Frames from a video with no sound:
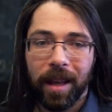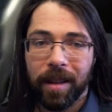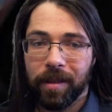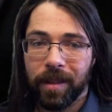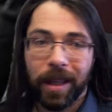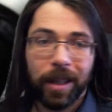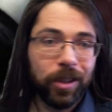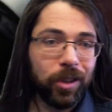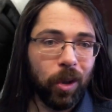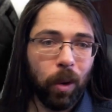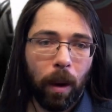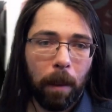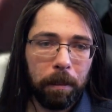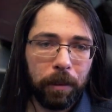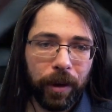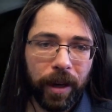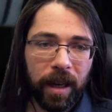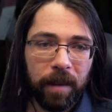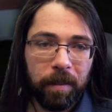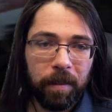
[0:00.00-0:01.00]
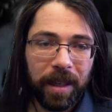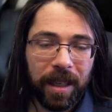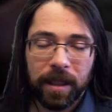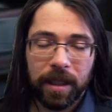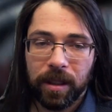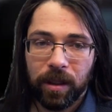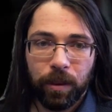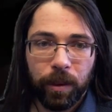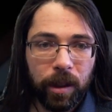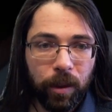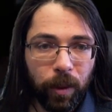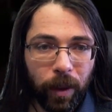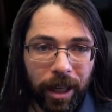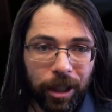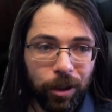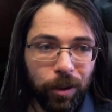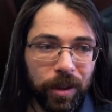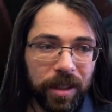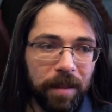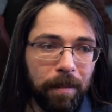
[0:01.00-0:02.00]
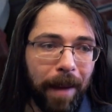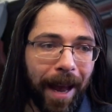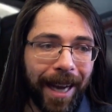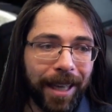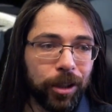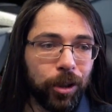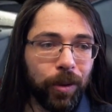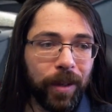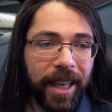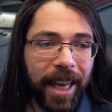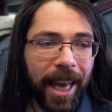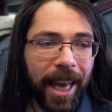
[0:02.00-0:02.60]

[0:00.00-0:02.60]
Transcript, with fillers: there's no upgrade because 322 is the max you can